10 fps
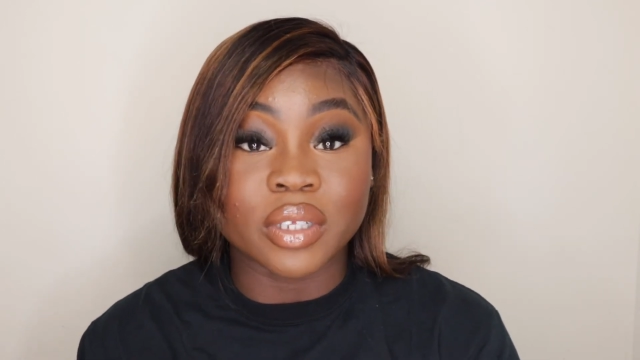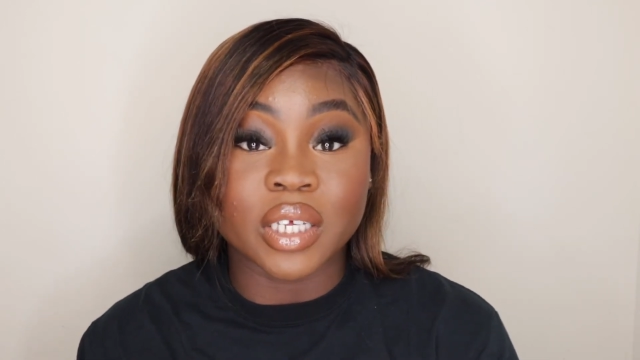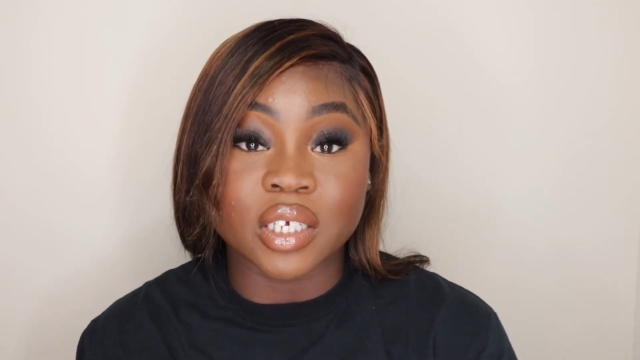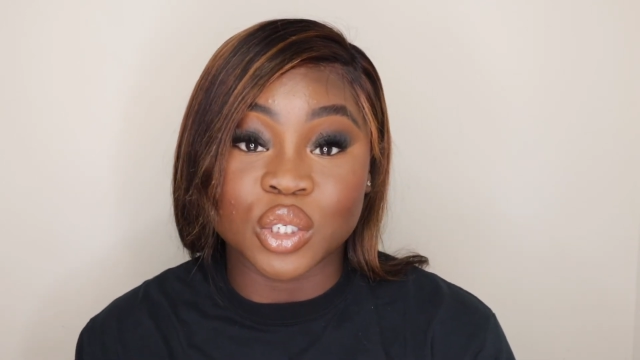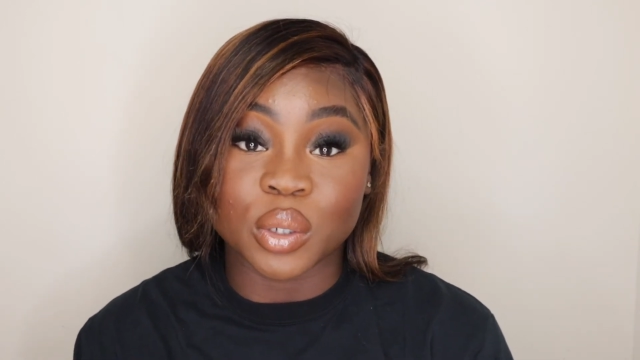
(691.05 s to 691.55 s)
you
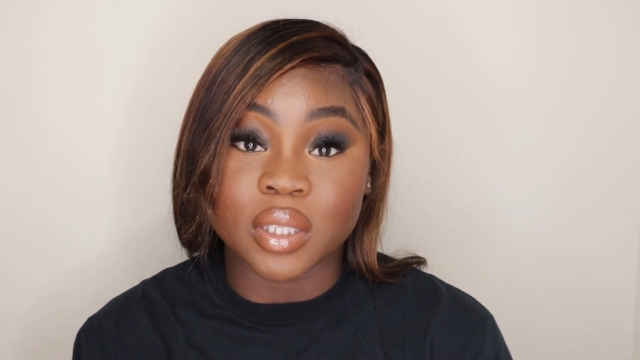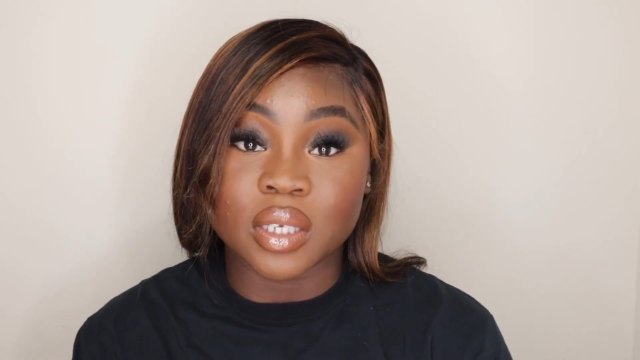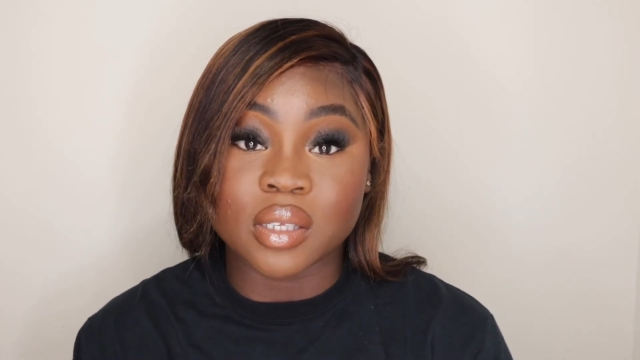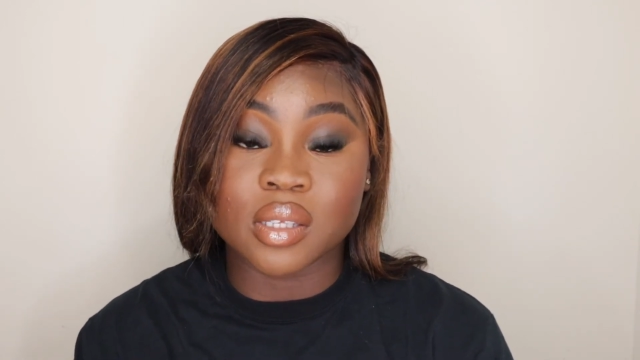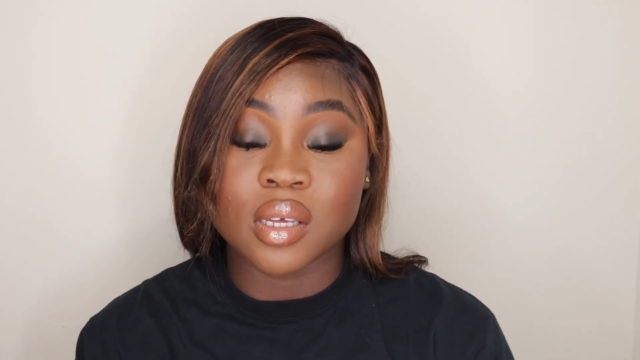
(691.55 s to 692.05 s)
want to see
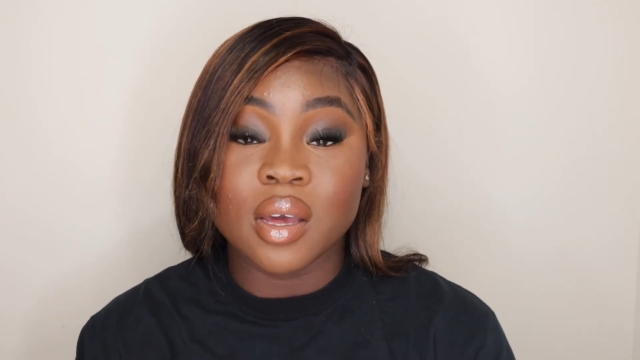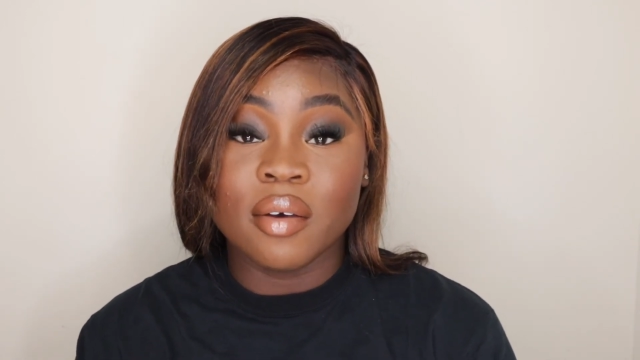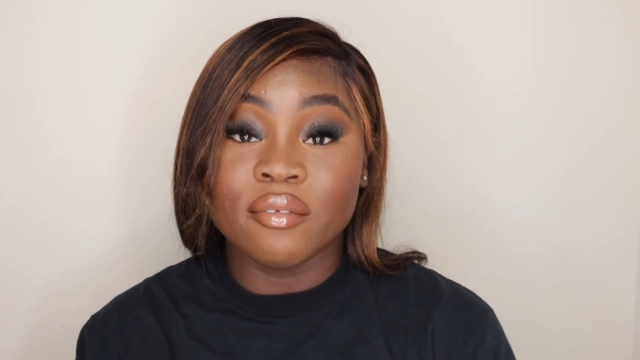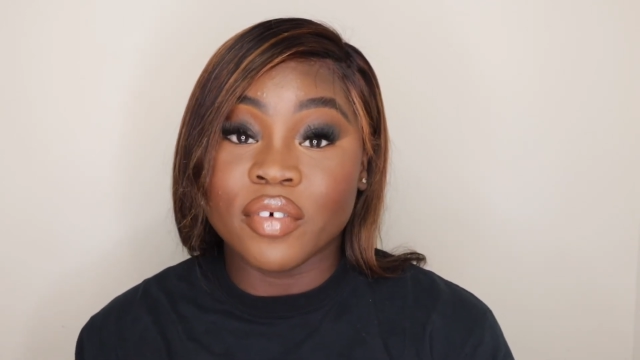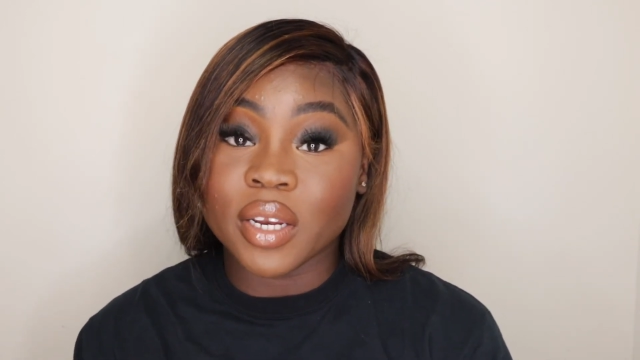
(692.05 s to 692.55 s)
more
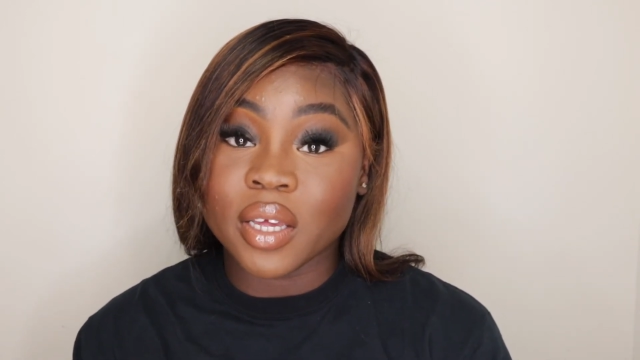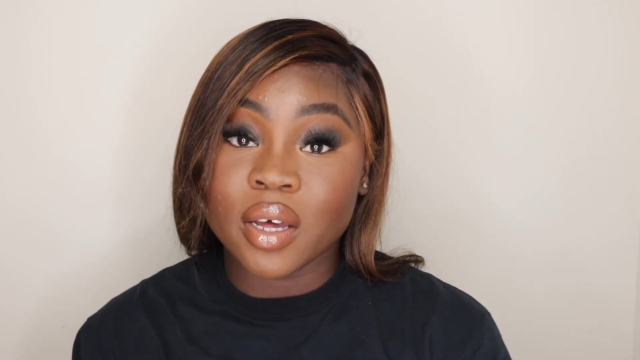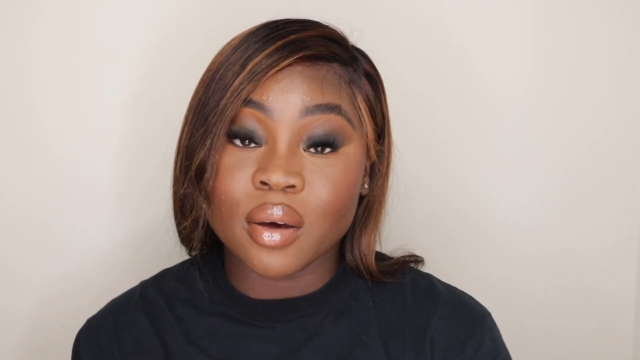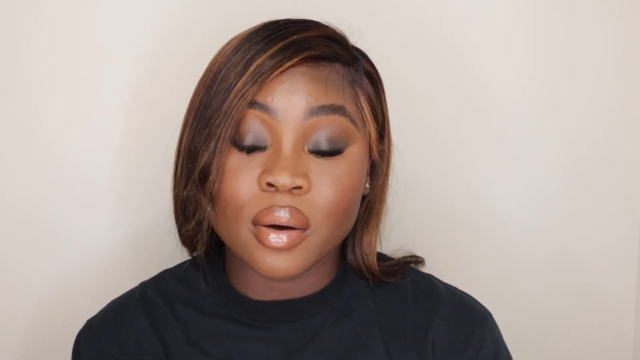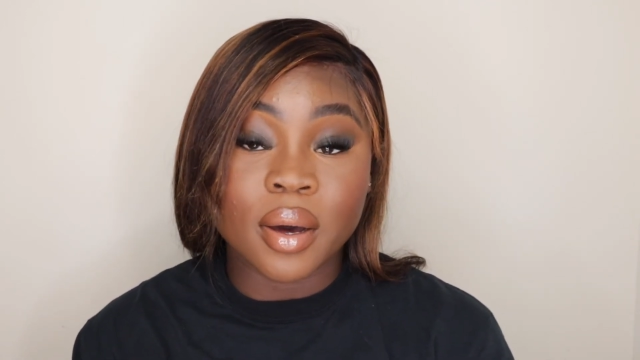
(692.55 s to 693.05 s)
makeup
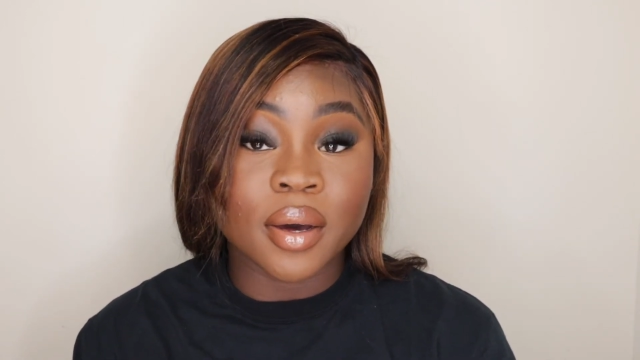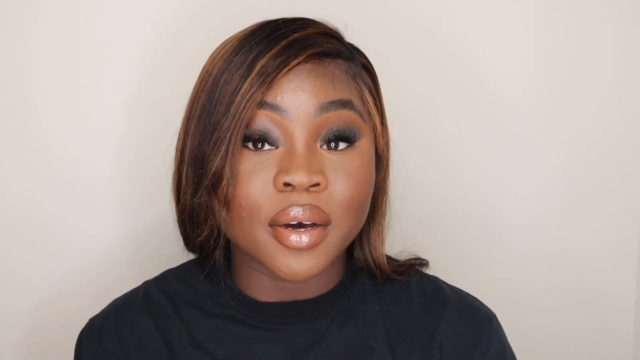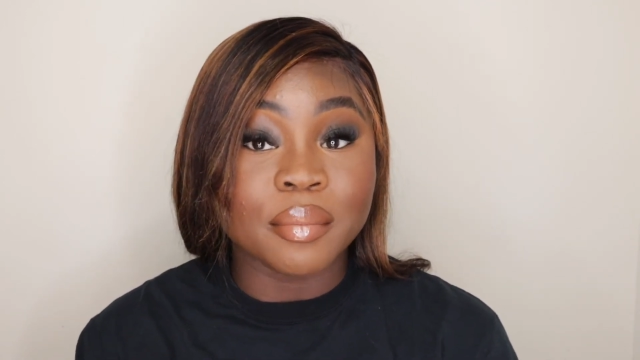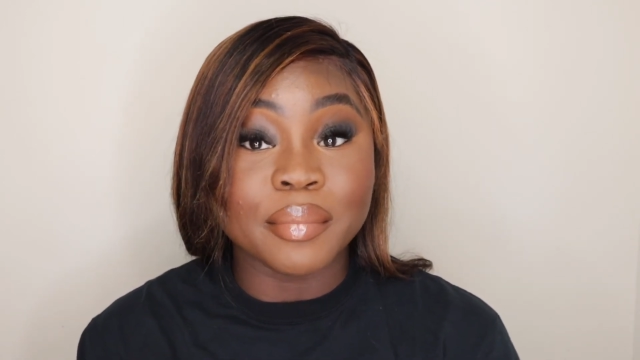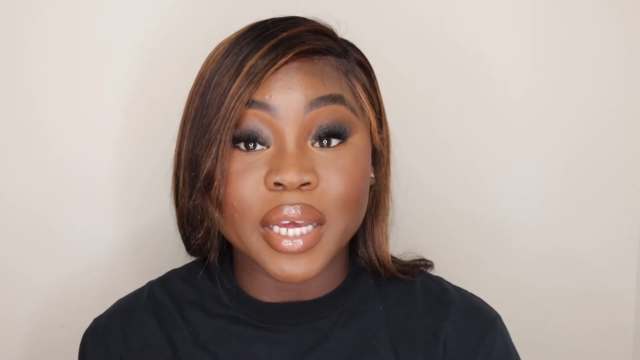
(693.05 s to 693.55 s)
tutorials, you want me
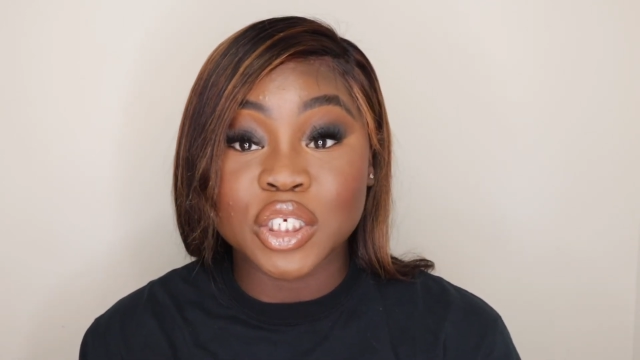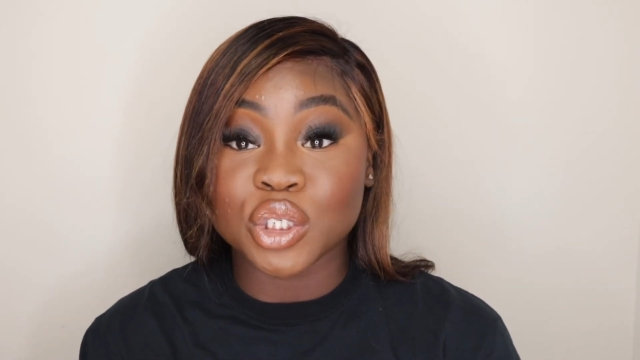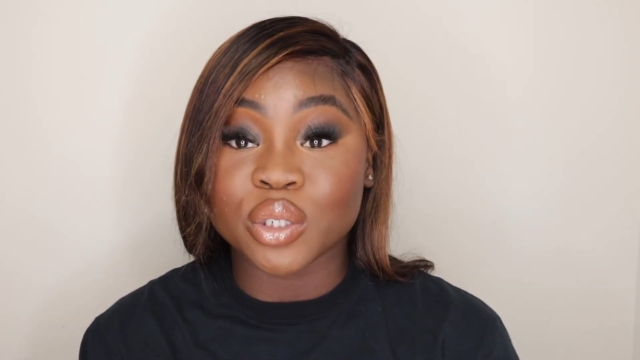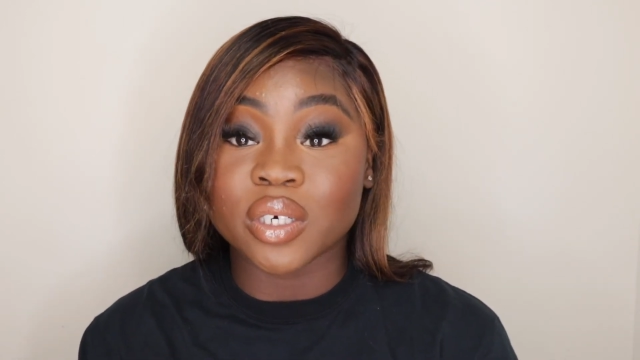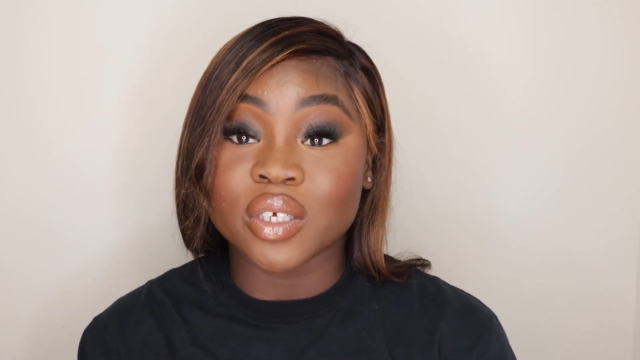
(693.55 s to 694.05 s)
to try
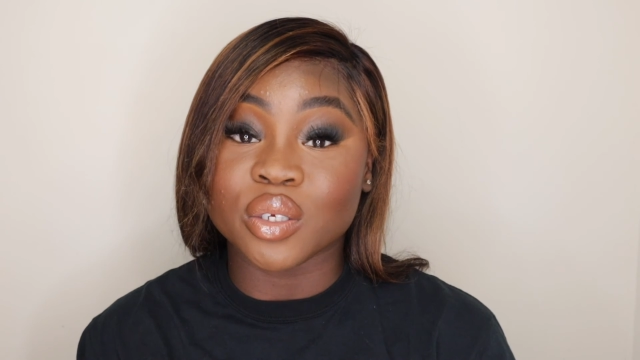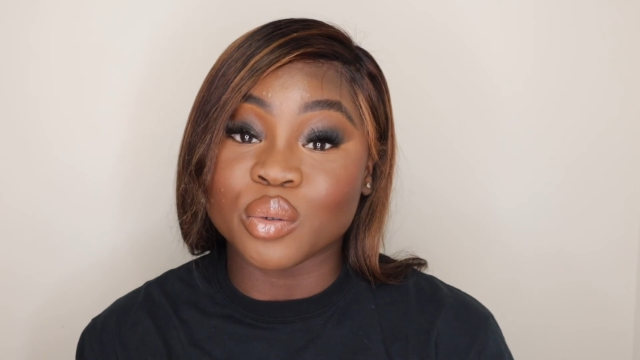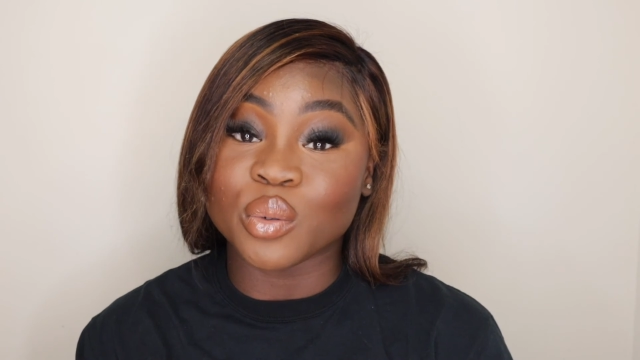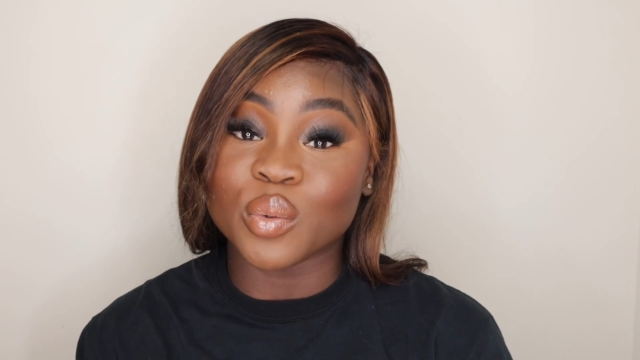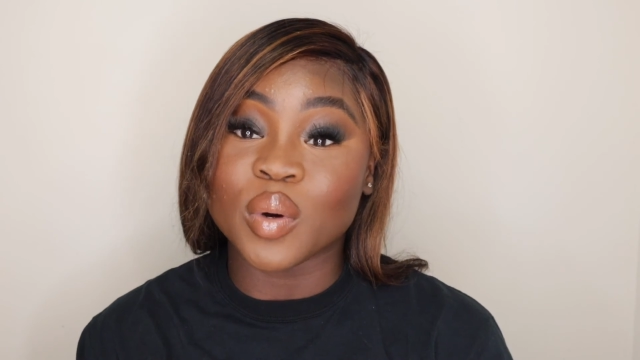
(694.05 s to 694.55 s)
anything,